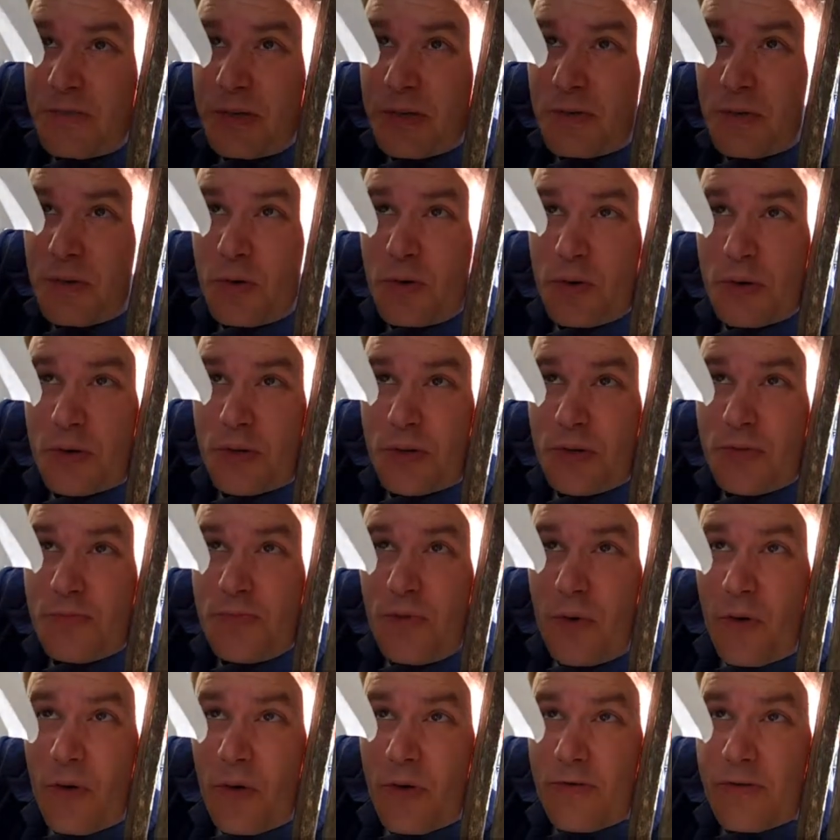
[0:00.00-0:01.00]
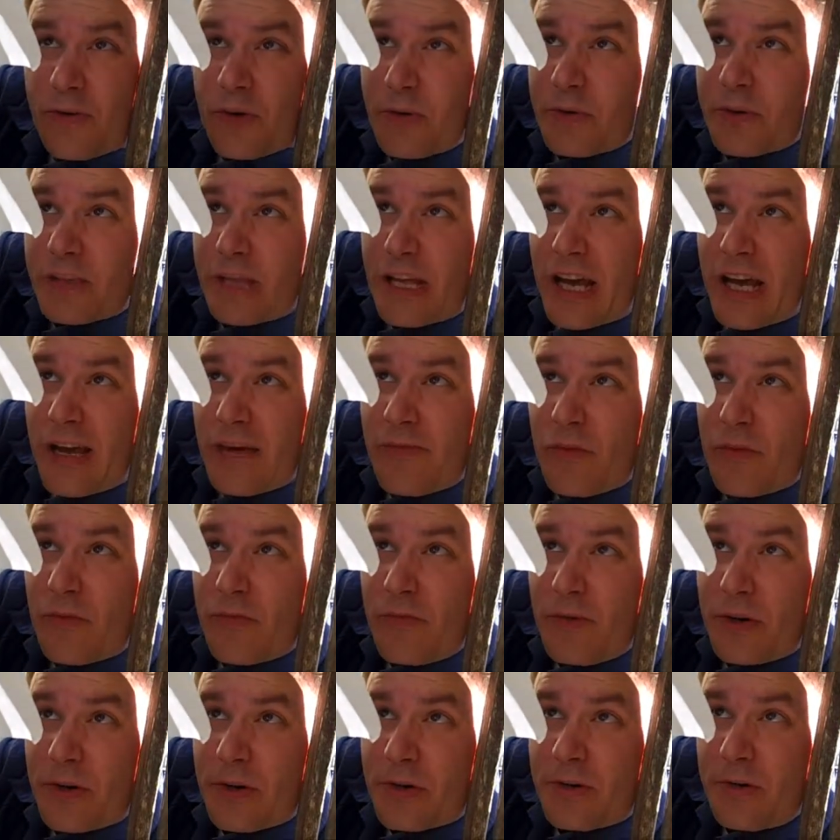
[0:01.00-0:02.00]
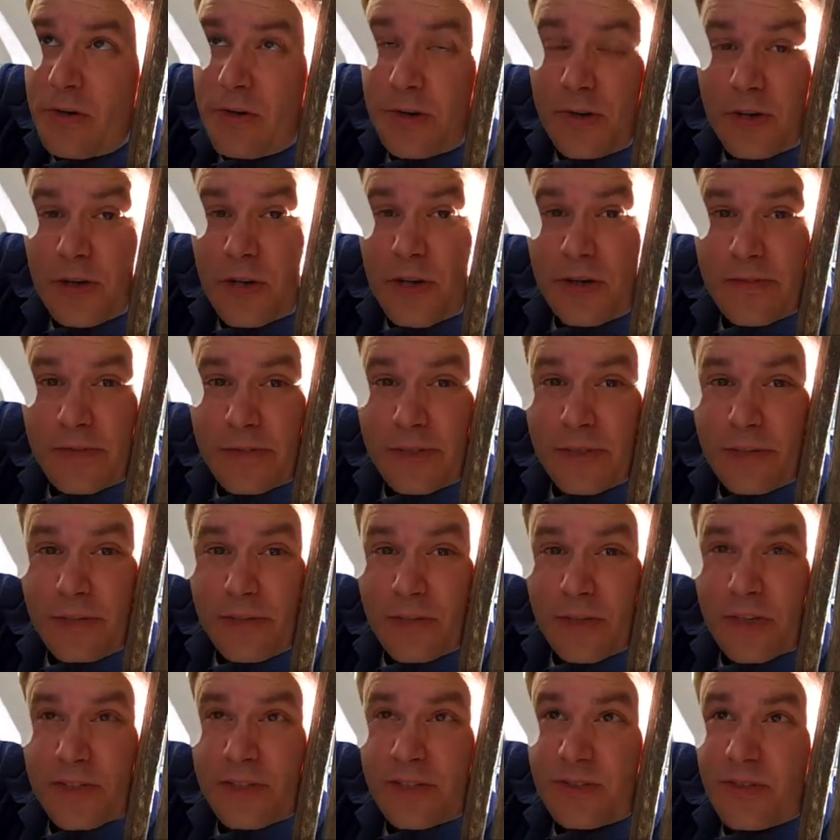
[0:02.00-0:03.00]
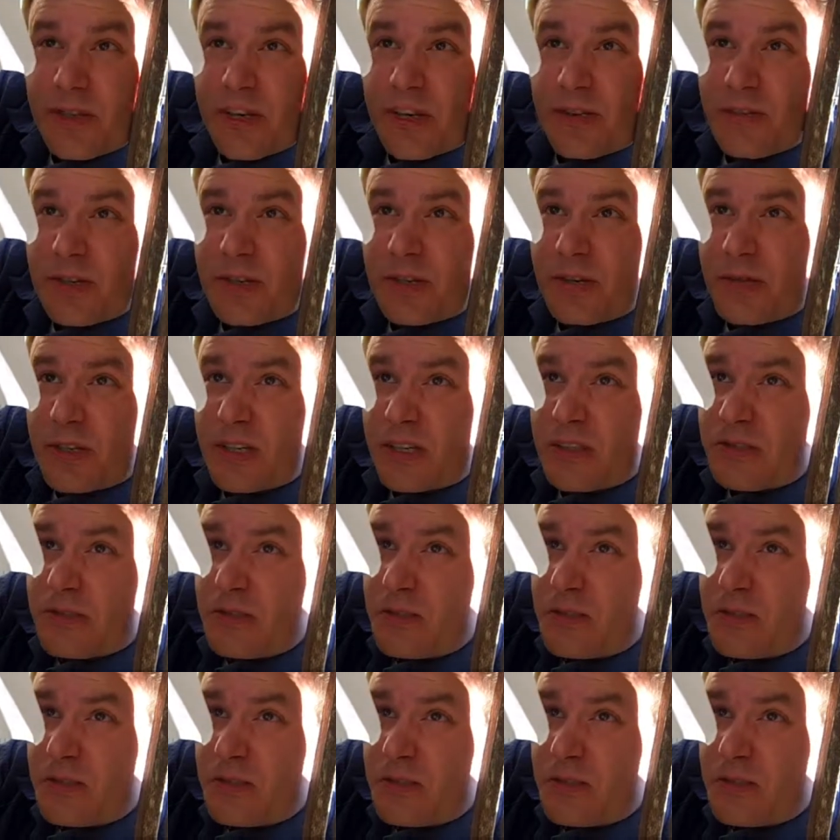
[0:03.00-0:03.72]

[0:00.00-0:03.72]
people who are too poor for a reliable vehicle, and they're often too drunk to drive anyway.